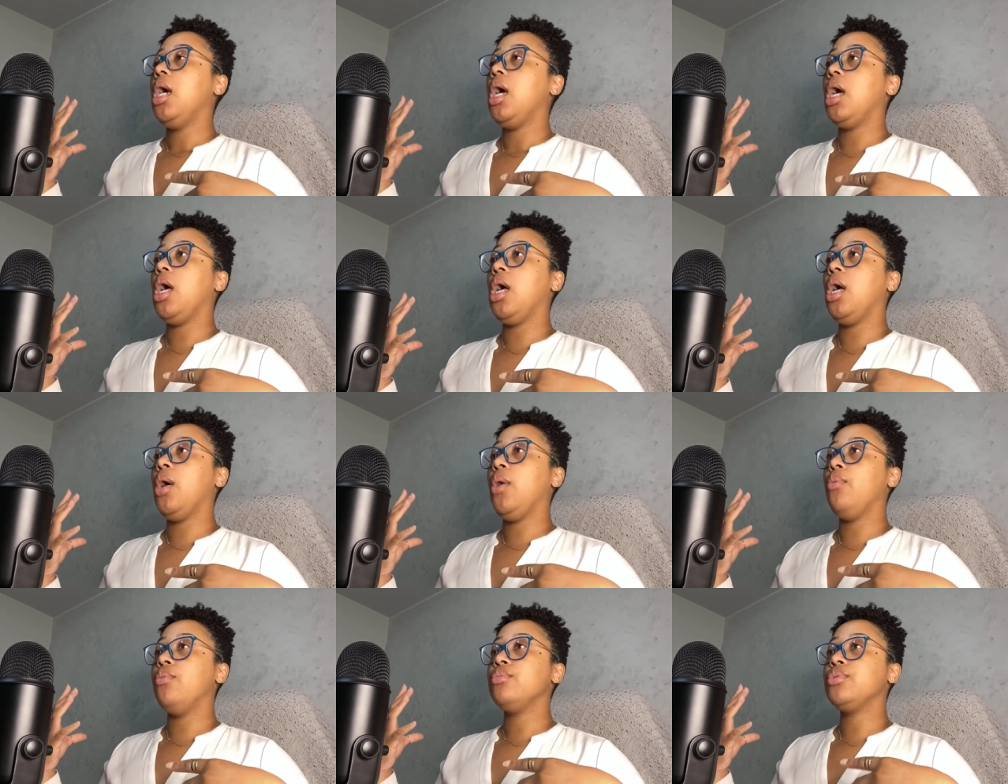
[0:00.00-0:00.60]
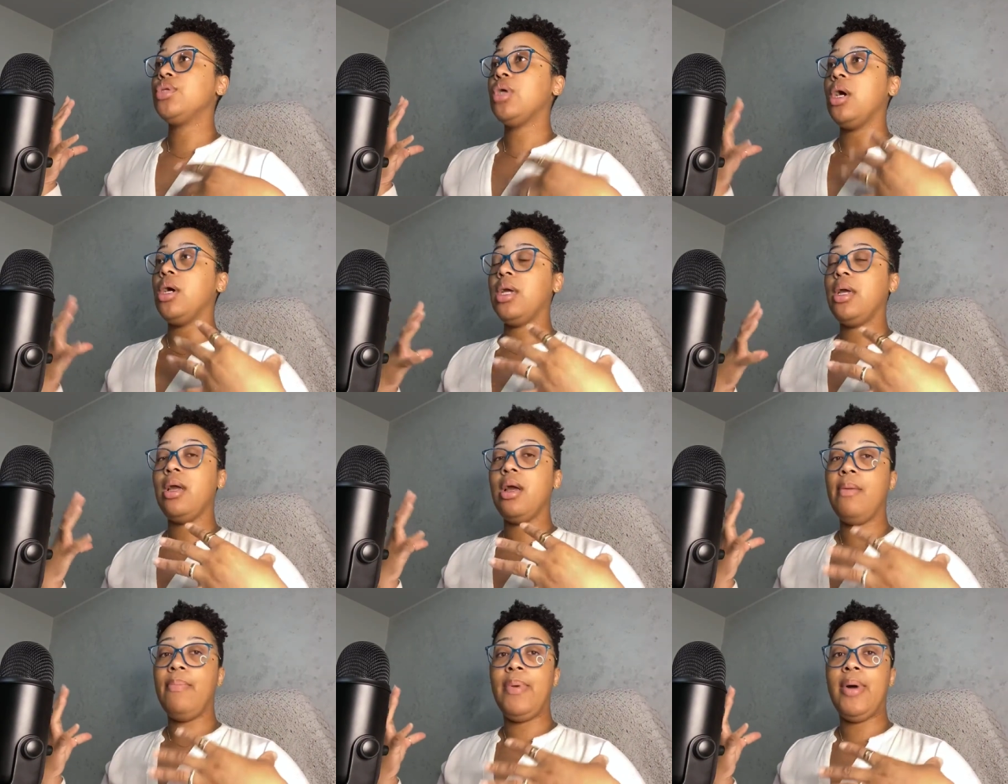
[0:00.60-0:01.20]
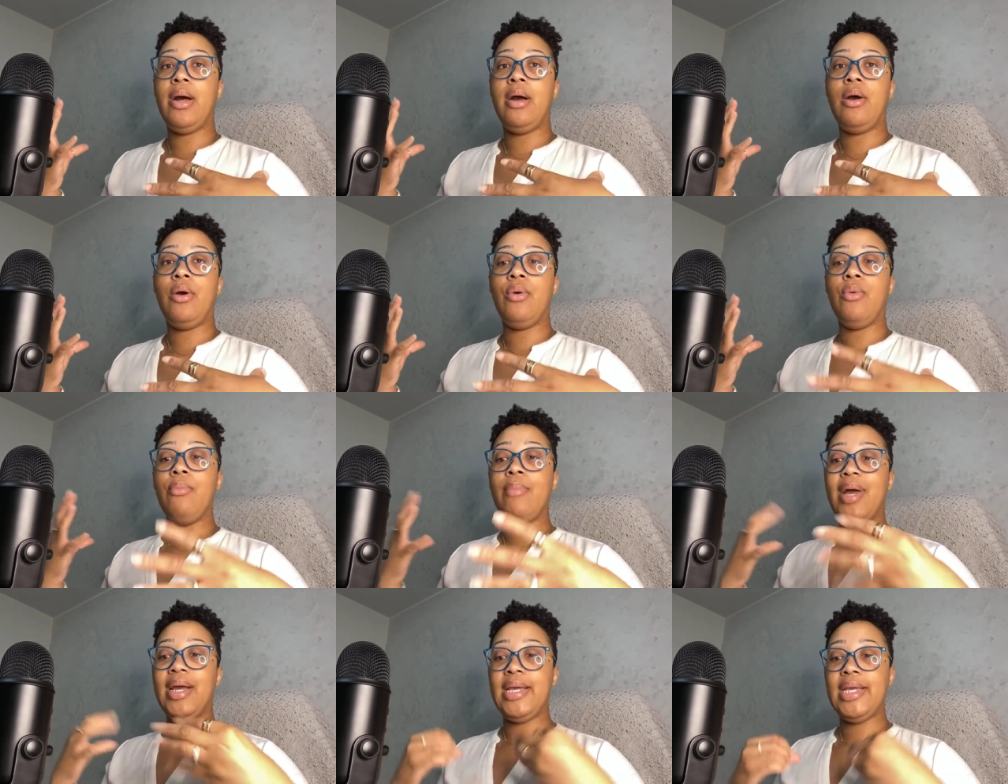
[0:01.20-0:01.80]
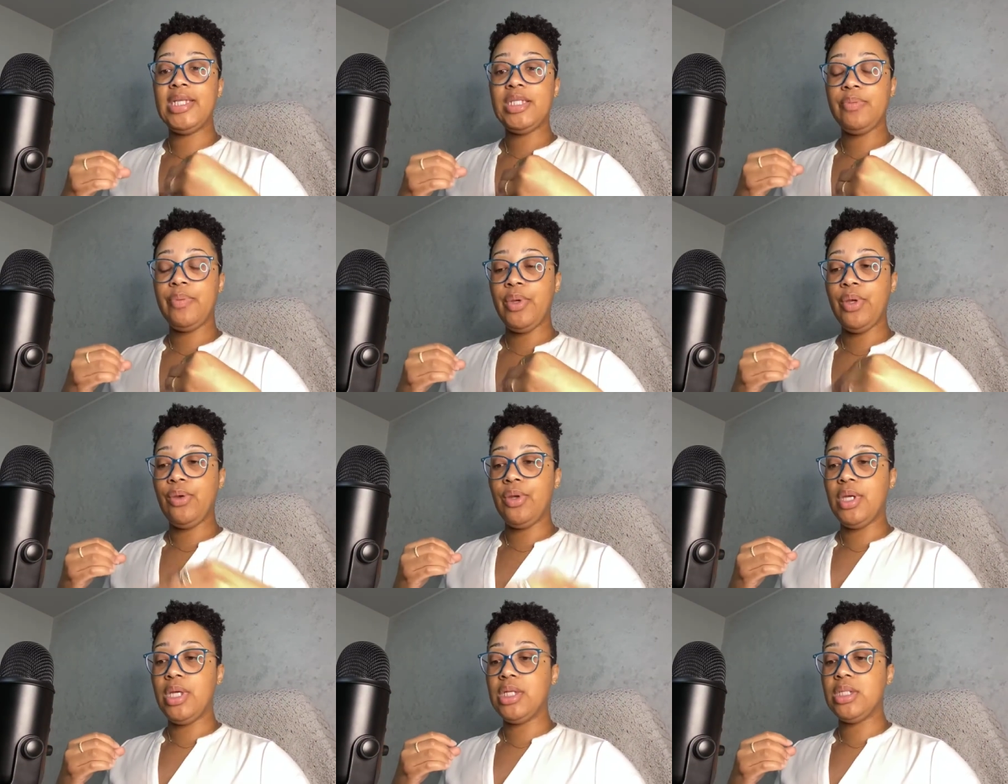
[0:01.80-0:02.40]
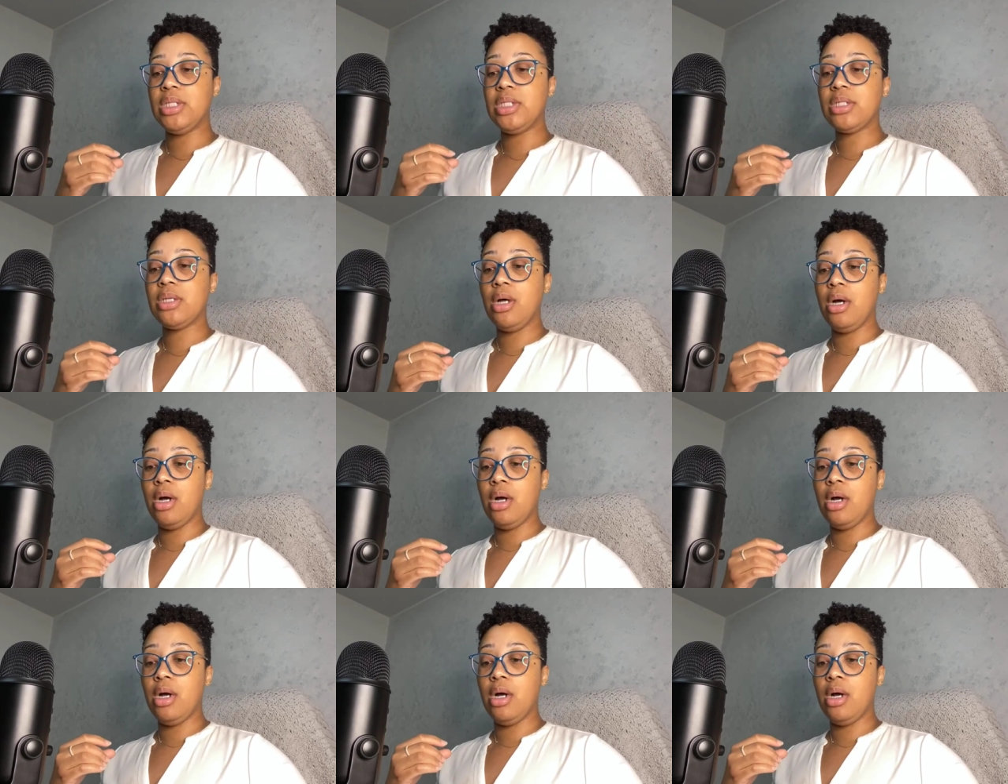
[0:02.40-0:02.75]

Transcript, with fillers: um, talking about my experience